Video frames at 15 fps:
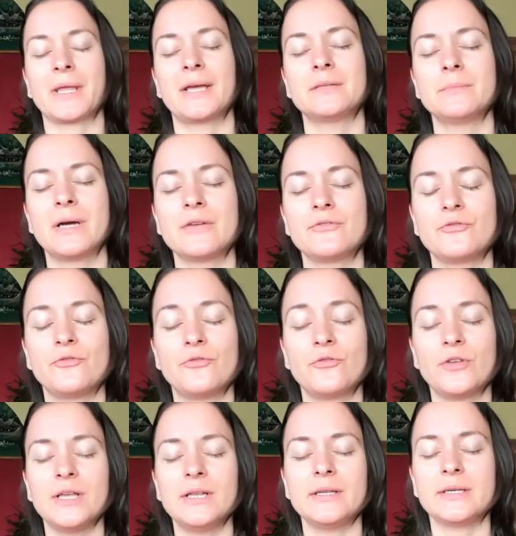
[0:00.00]
and my
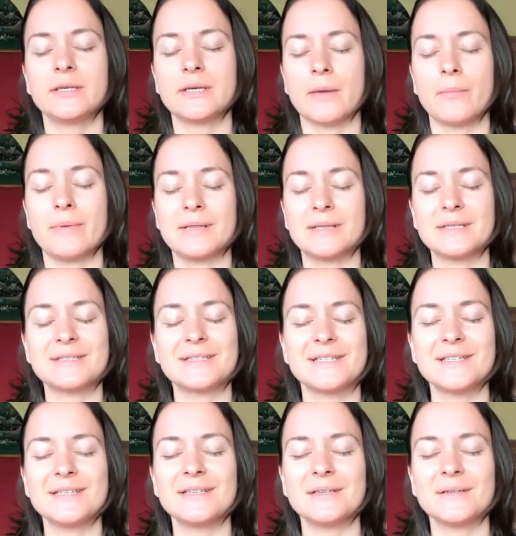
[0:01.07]
feeling
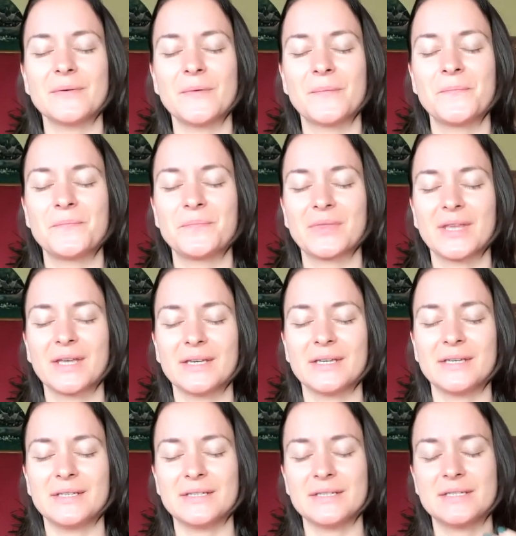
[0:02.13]
ability
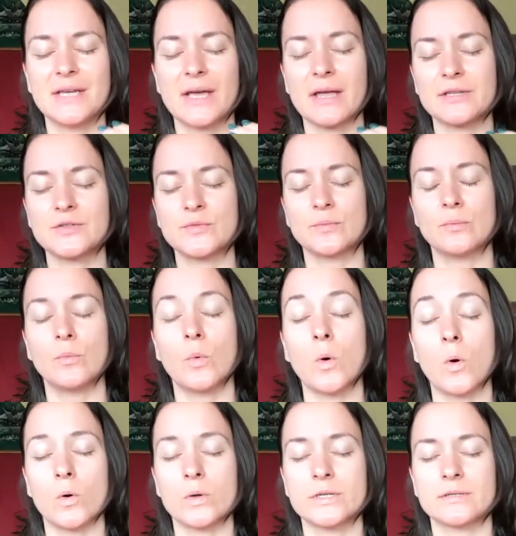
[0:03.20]
in that
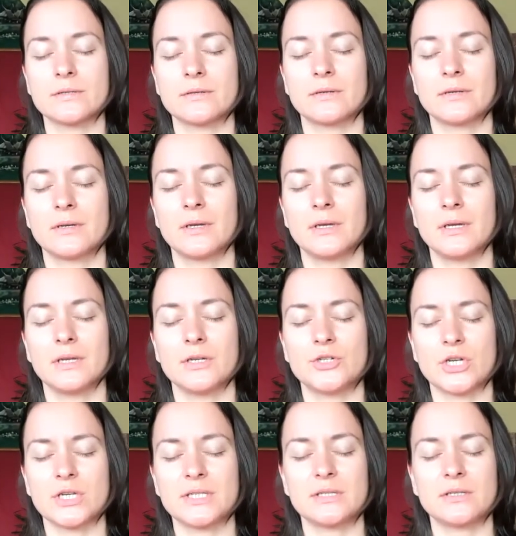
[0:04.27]
mode,
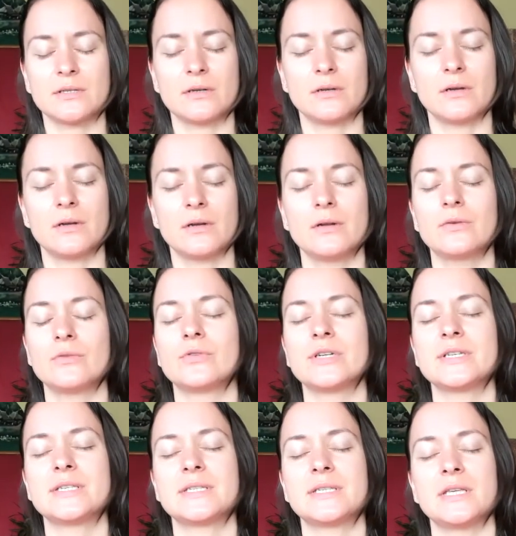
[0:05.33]
just
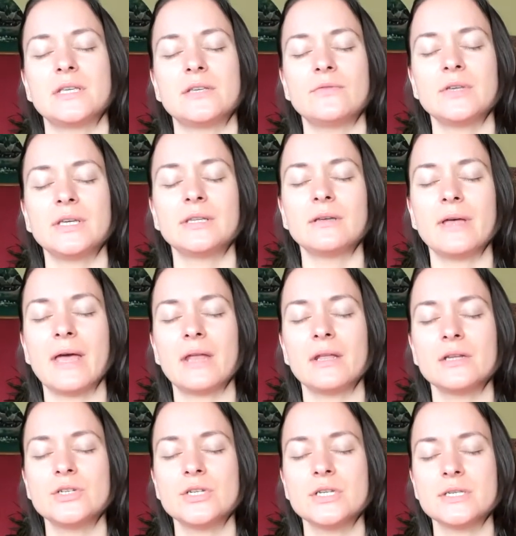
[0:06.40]
receiving the
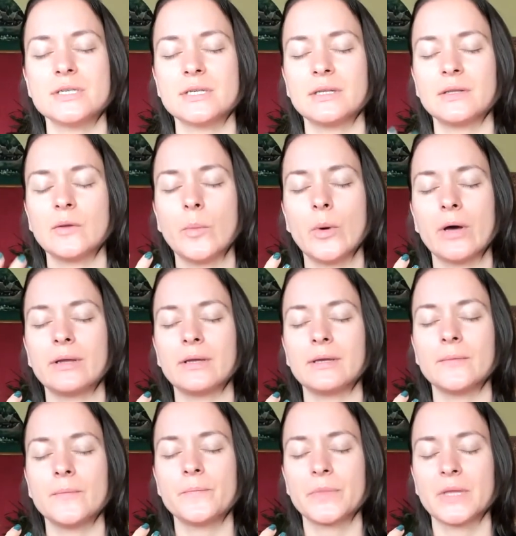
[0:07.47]
energies in the
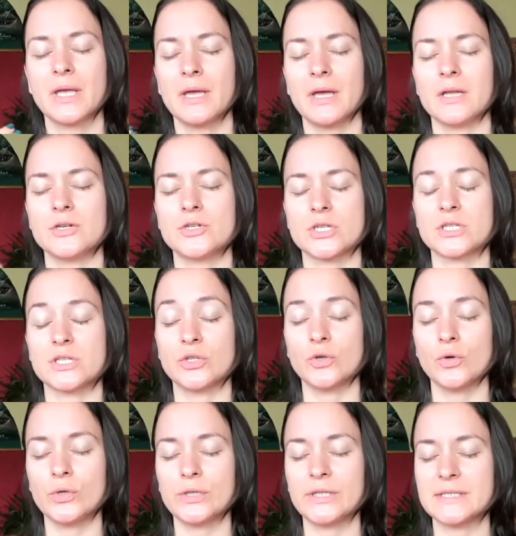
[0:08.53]
body and just
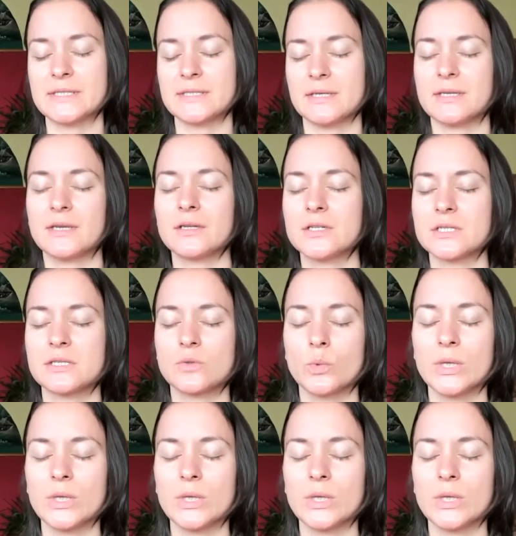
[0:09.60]
noticing, just